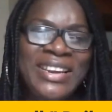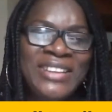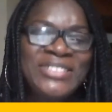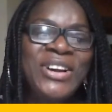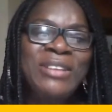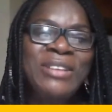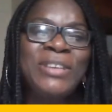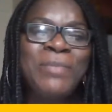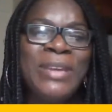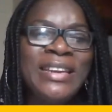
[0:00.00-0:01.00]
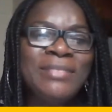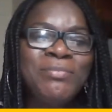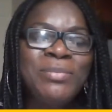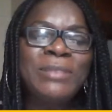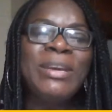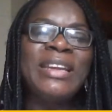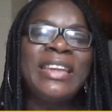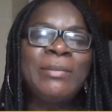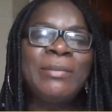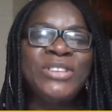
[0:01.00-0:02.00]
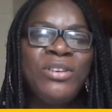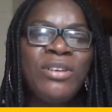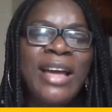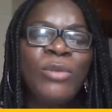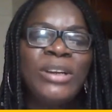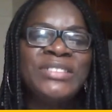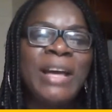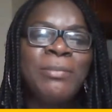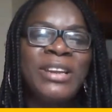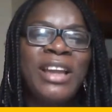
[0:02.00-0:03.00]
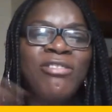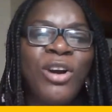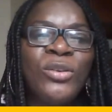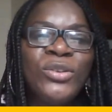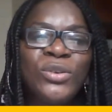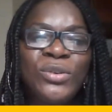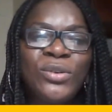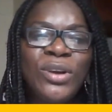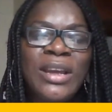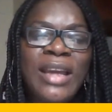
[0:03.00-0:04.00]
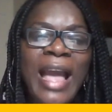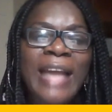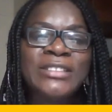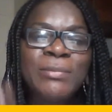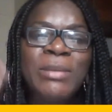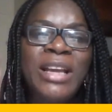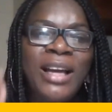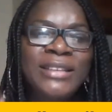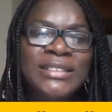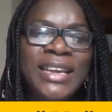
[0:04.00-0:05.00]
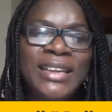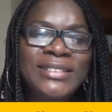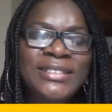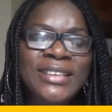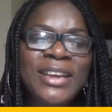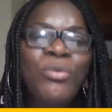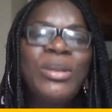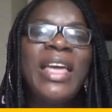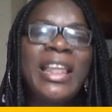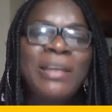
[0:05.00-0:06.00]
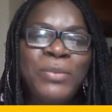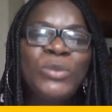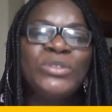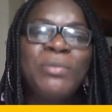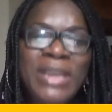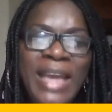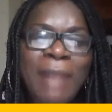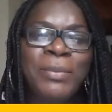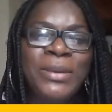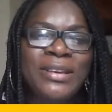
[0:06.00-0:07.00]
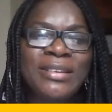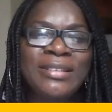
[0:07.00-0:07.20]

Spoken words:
So being able to look at what is happening around you and to be content will help you to be happy.